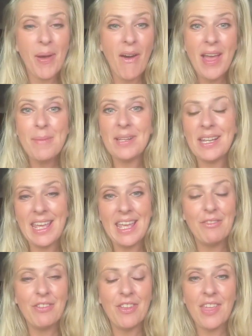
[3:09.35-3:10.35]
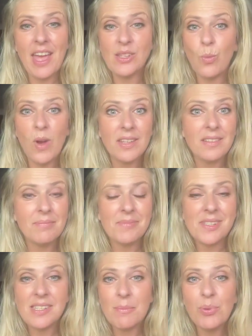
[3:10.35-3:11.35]
But I believe that there's one
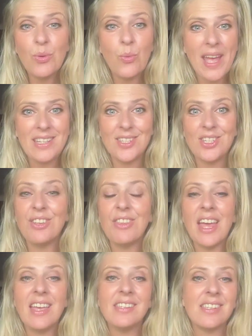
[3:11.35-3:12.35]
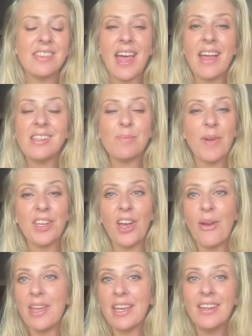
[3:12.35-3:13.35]
simple way to do this, and that's by
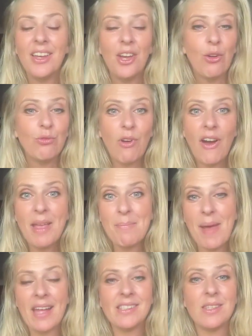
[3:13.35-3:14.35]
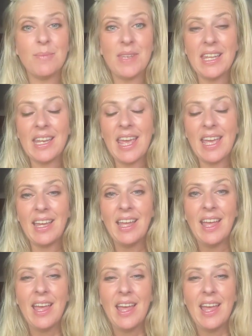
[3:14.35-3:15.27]
going right back to the beginning